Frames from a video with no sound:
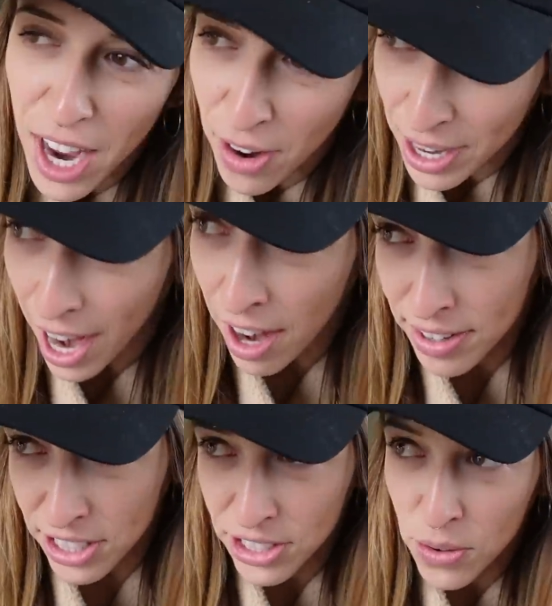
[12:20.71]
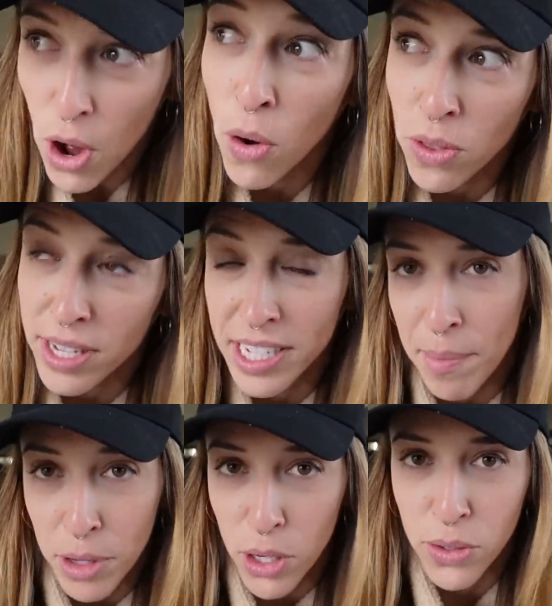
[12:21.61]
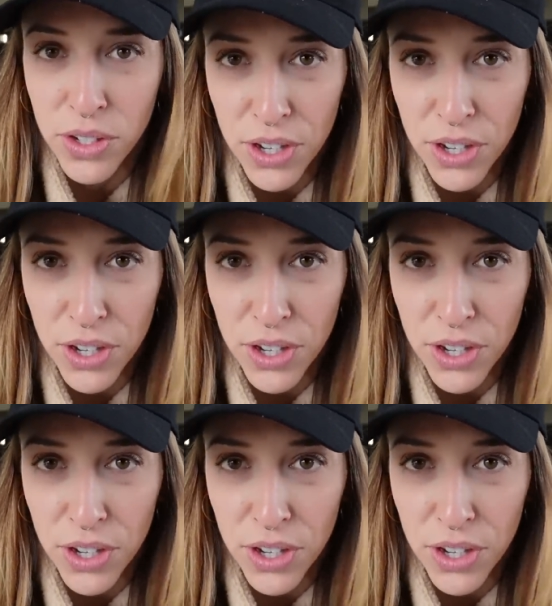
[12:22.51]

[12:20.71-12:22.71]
All right, I obviously don't own the same clothes as